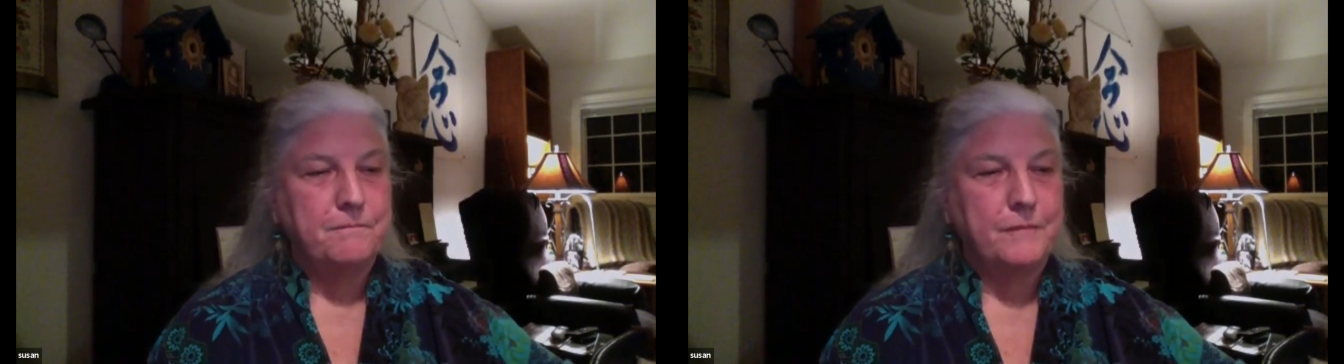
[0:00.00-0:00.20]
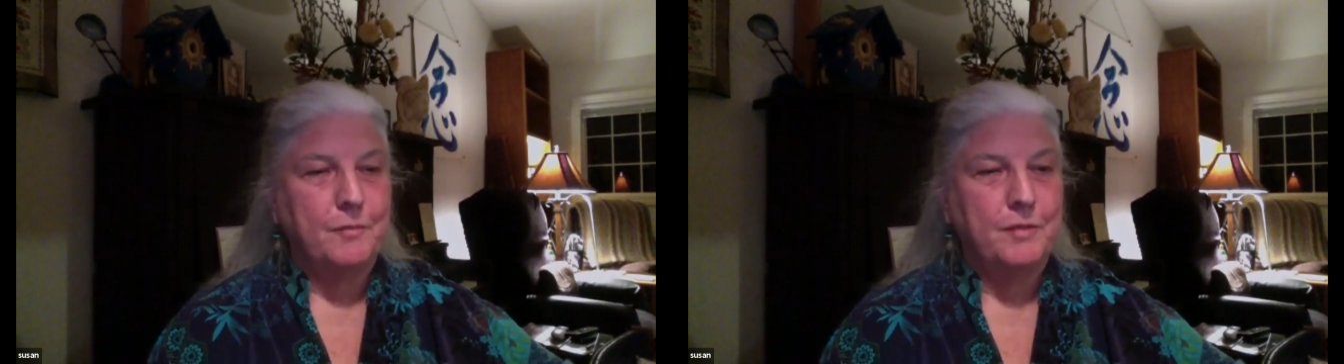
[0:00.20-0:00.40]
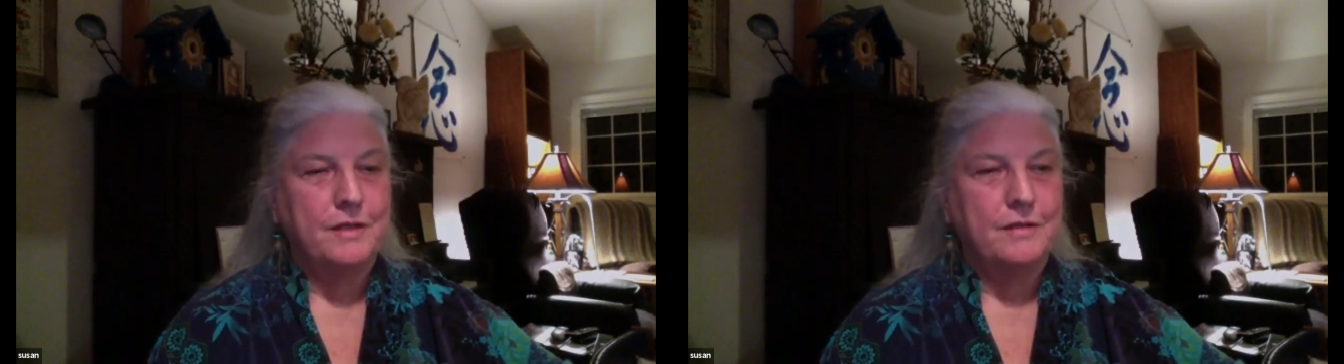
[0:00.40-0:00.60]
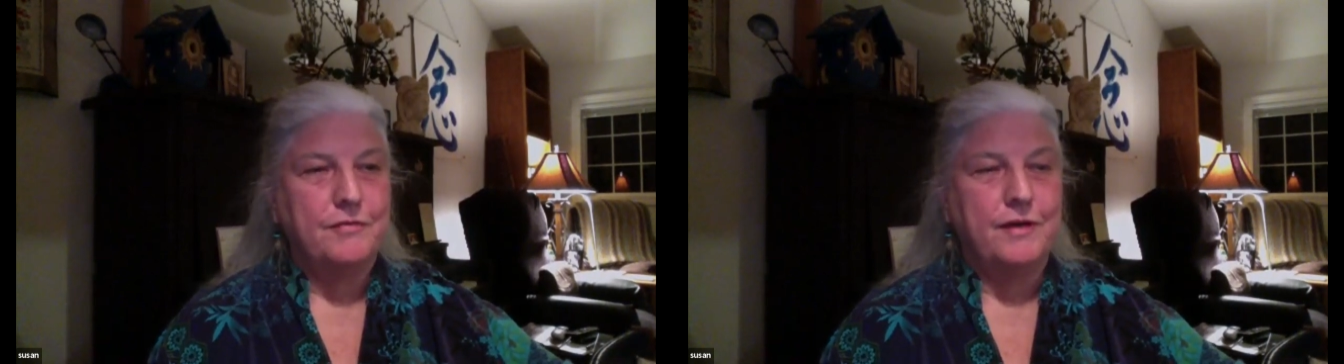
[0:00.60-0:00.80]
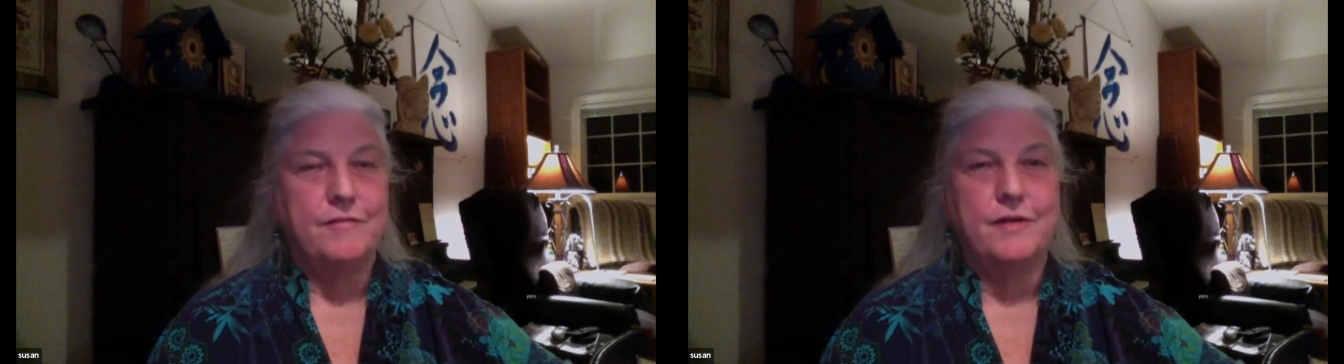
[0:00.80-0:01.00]
but the
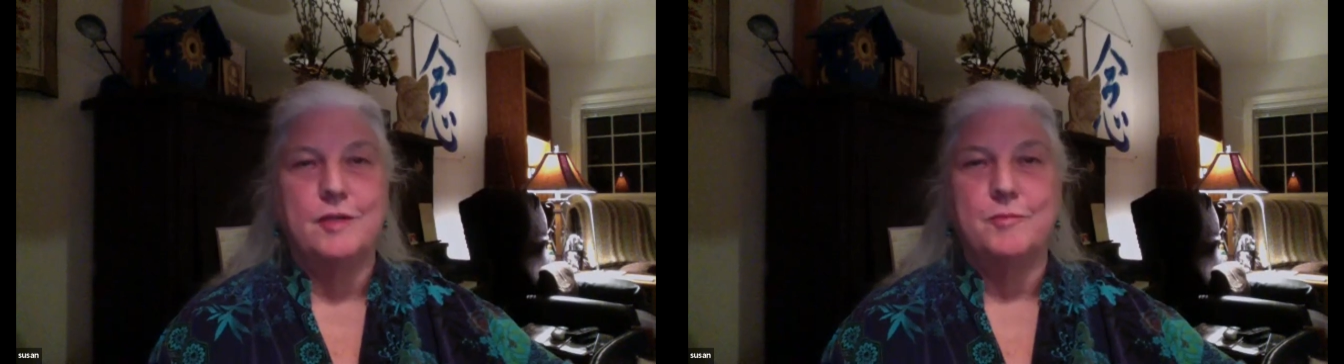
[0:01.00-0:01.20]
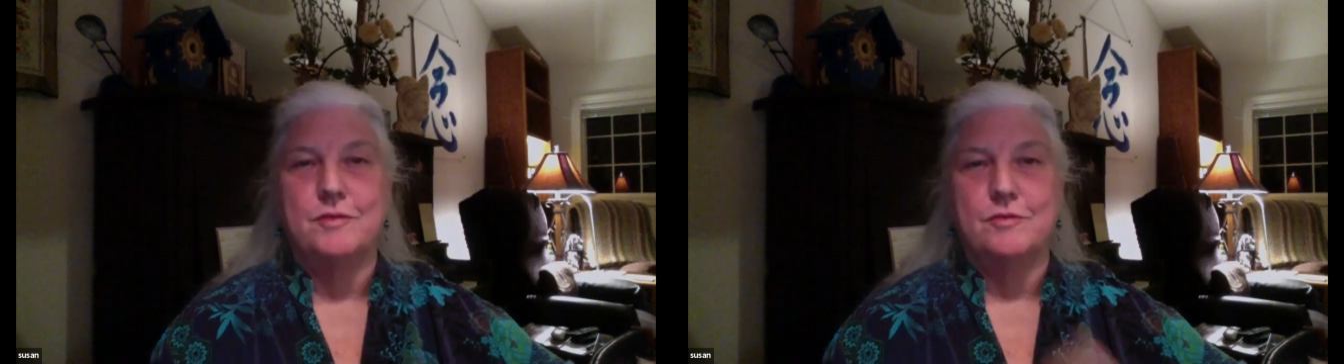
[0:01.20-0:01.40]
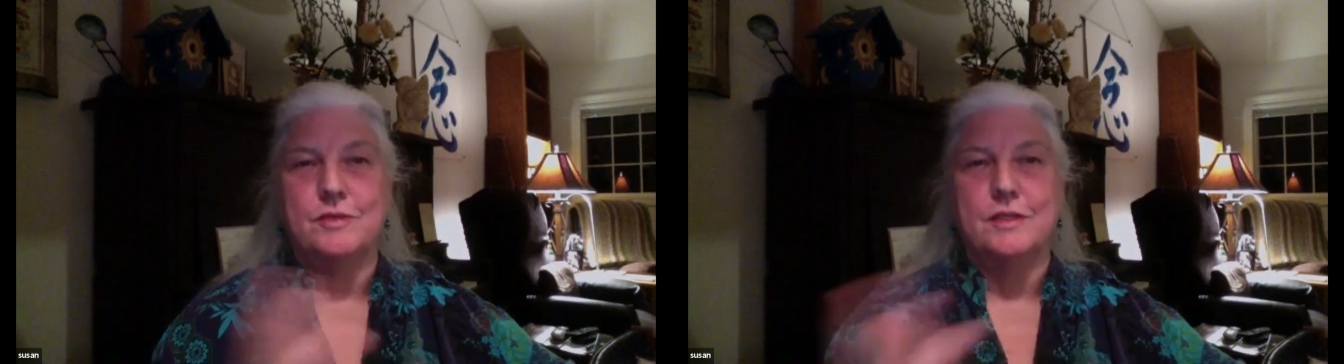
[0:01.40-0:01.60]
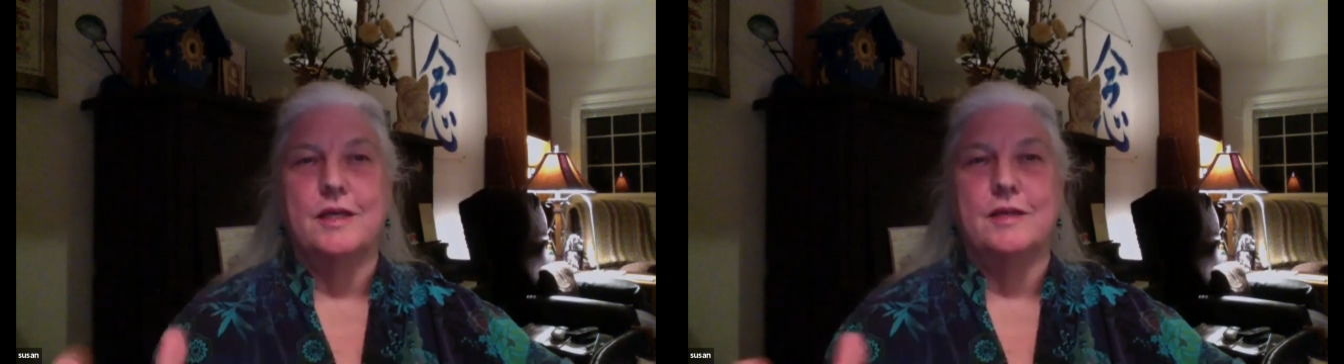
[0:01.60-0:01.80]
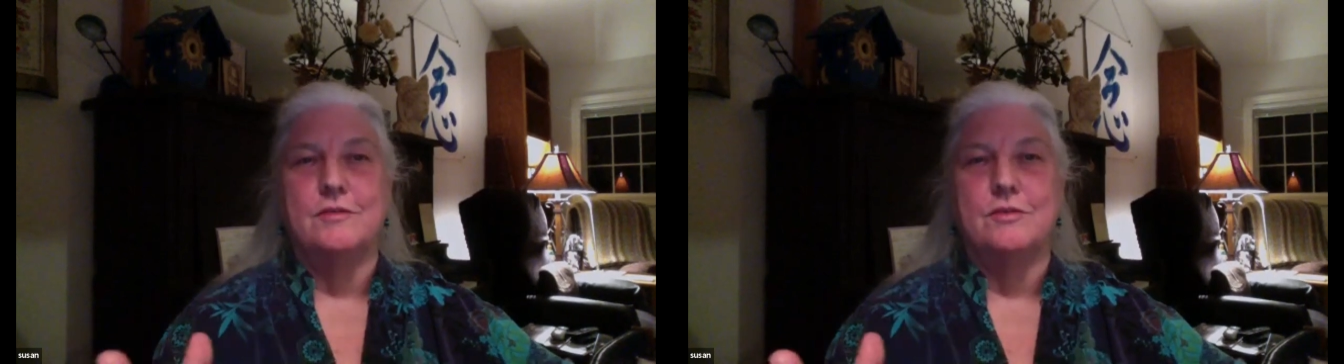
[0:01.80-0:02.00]
five elements
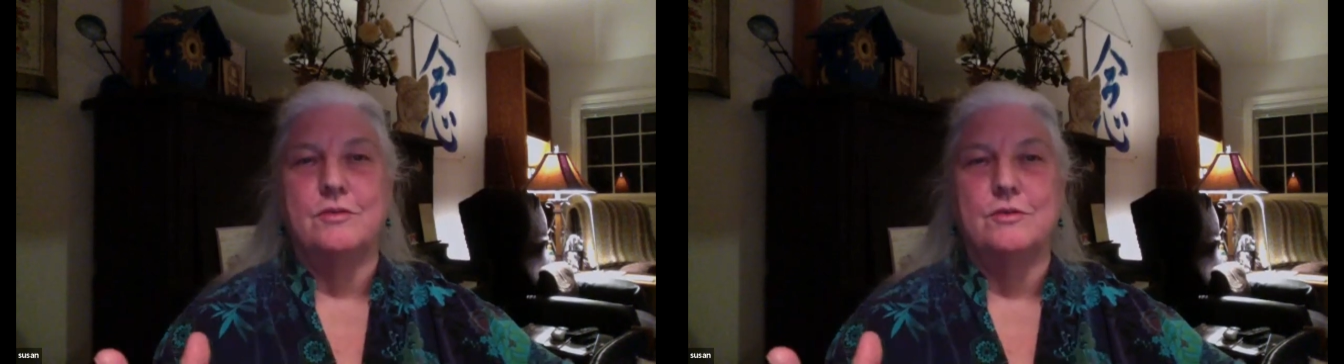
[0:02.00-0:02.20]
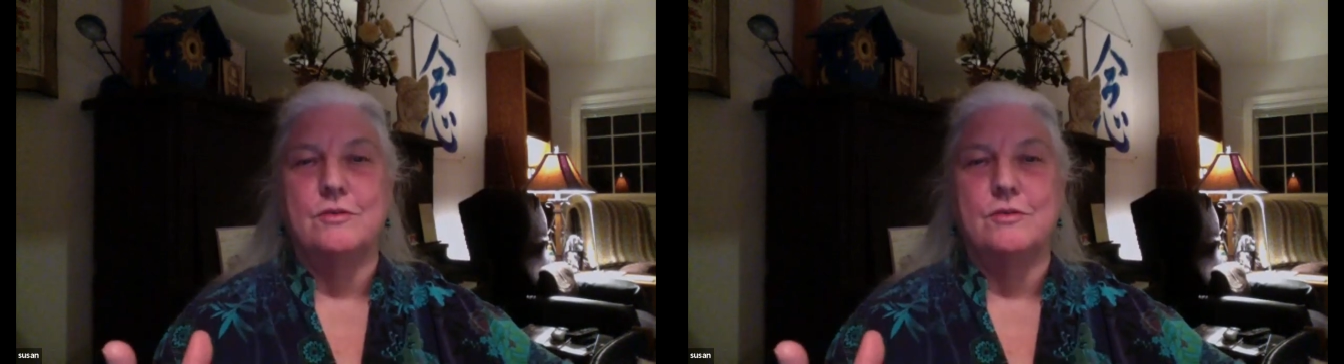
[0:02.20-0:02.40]
relate to